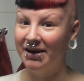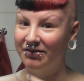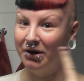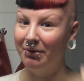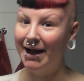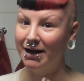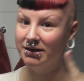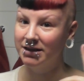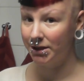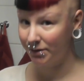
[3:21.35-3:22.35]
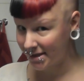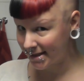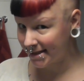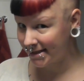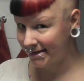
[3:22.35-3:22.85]
everywhere. Here
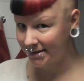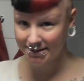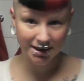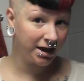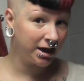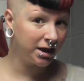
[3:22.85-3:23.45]
it is.